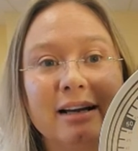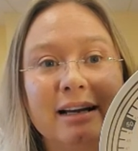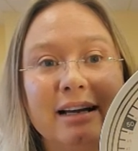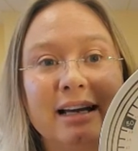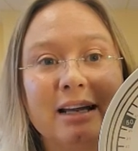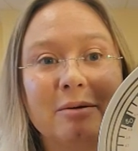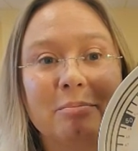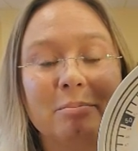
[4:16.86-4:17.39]

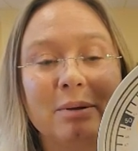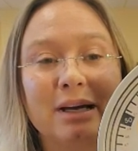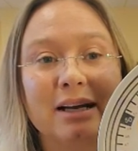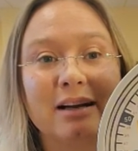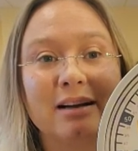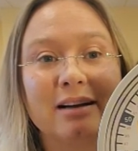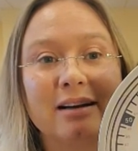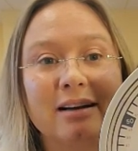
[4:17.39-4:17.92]
and
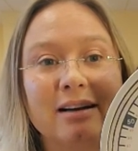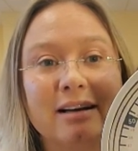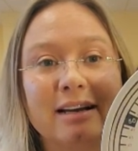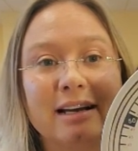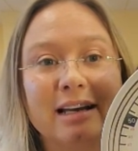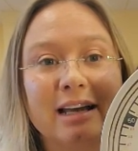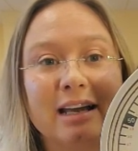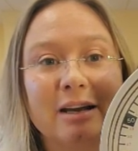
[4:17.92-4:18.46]
bigger
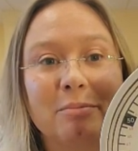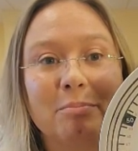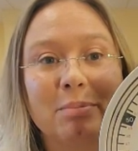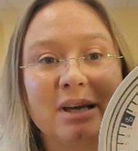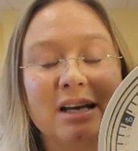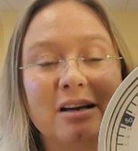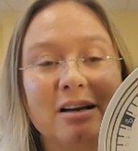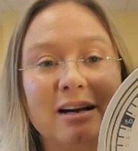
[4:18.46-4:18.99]
and
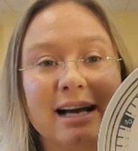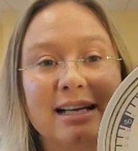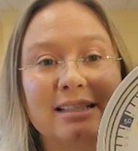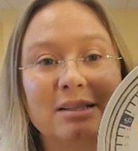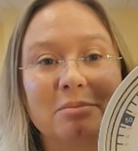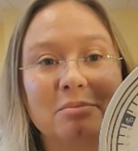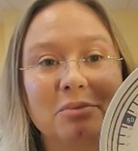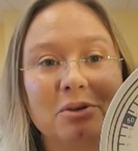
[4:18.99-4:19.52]
bigger as
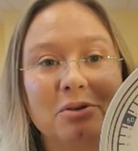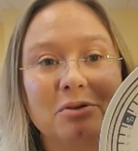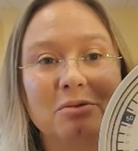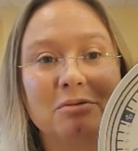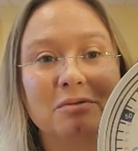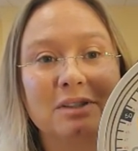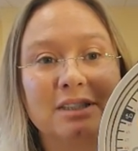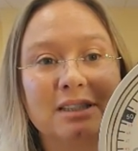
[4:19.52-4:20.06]
it
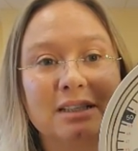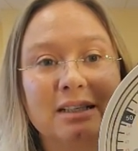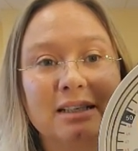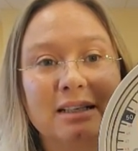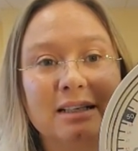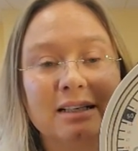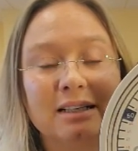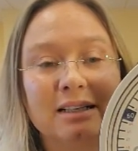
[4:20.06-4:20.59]
moves.
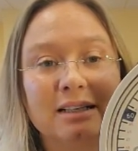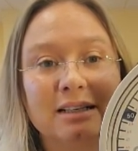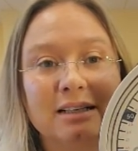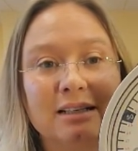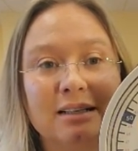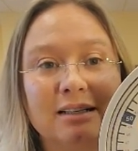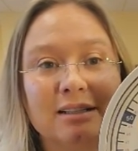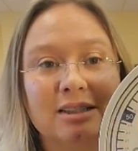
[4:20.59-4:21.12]

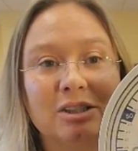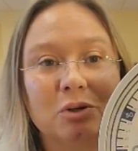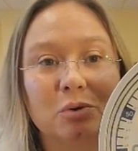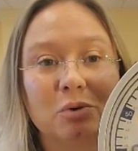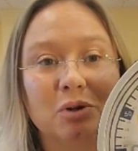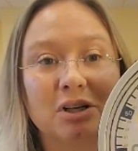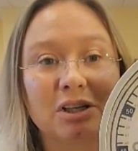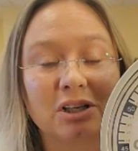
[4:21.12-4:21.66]
So
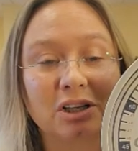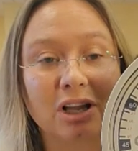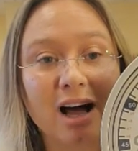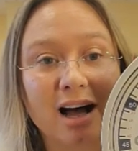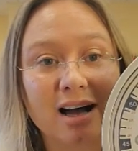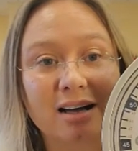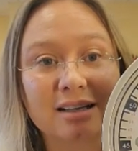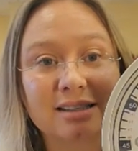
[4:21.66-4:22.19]

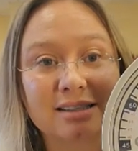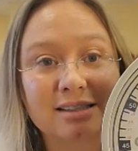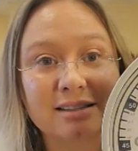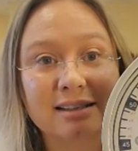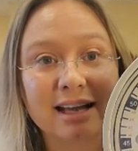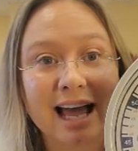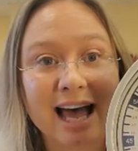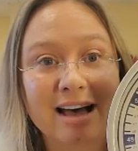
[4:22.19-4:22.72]
clocks
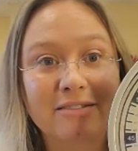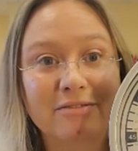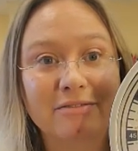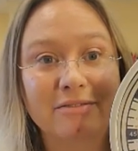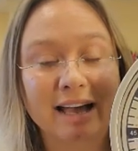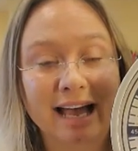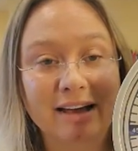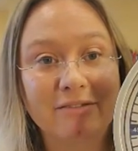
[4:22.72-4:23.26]
have
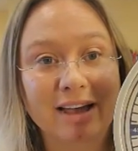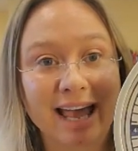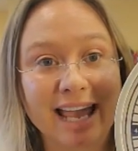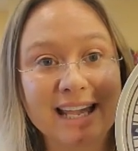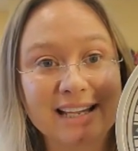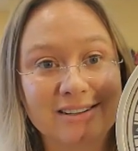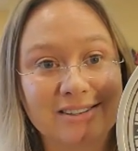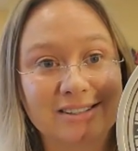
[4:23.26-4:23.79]

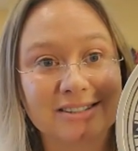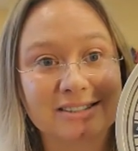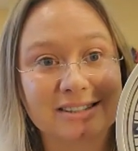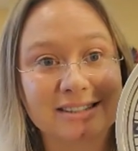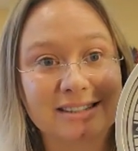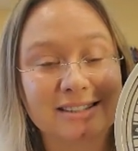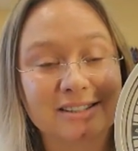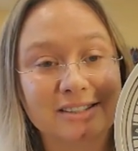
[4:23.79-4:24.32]
angles.
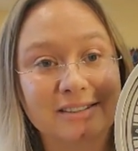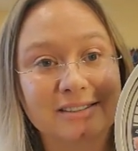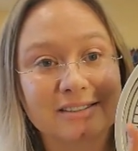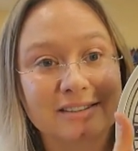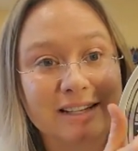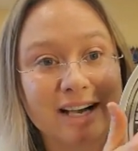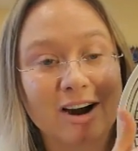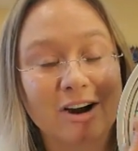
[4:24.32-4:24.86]

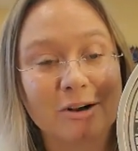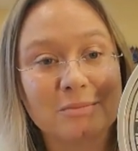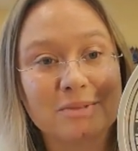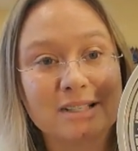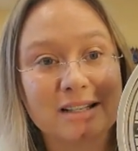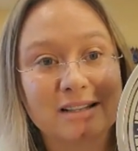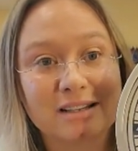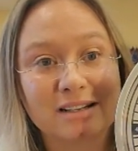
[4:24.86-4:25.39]
The arms
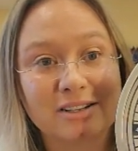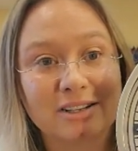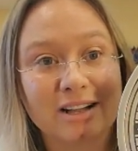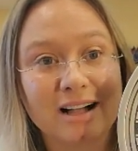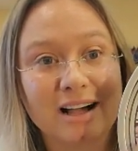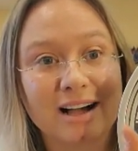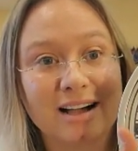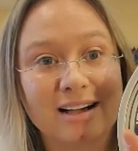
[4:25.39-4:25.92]
of the
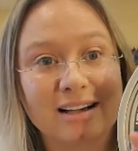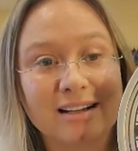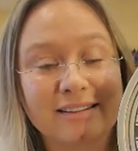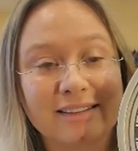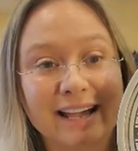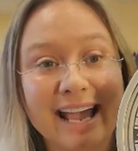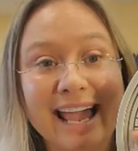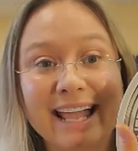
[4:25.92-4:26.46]
clock, the
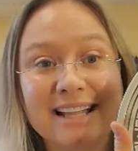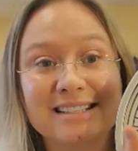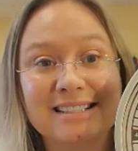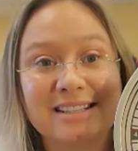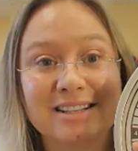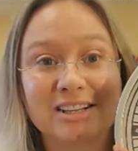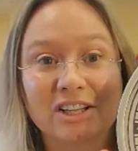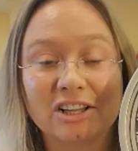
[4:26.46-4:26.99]
hands of
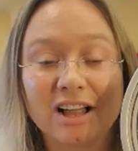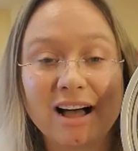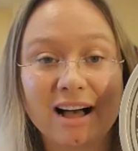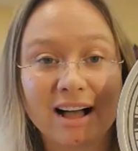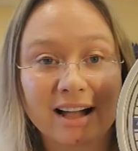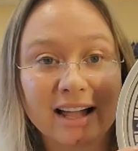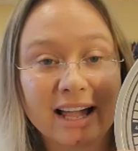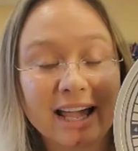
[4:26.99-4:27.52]
the
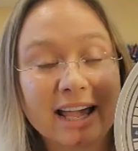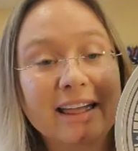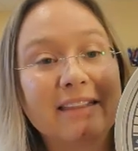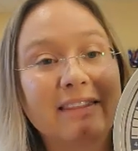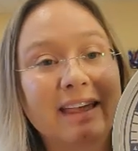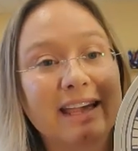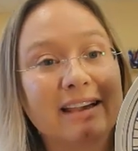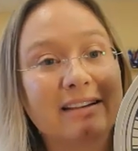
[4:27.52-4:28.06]
clock,
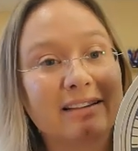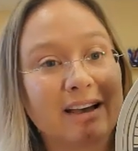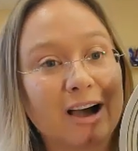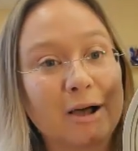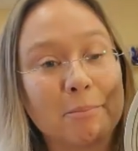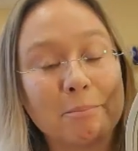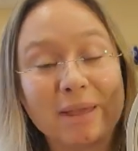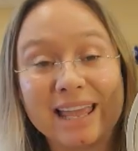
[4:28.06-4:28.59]
they
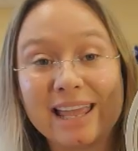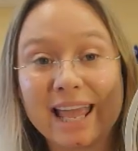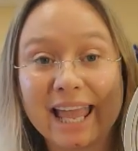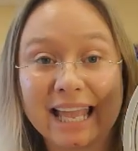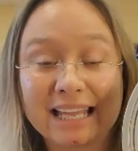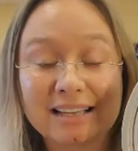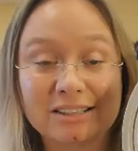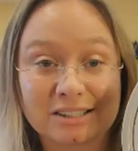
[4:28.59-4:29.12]
make
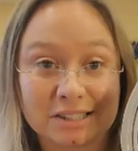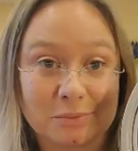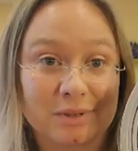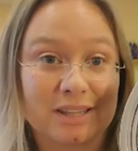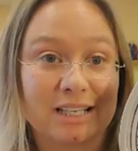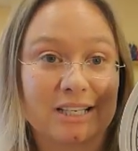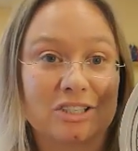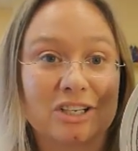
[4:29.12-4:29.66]
angles with
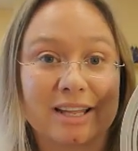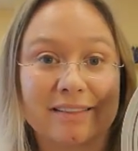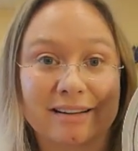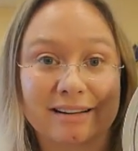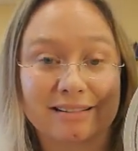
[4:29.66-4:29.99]
each other.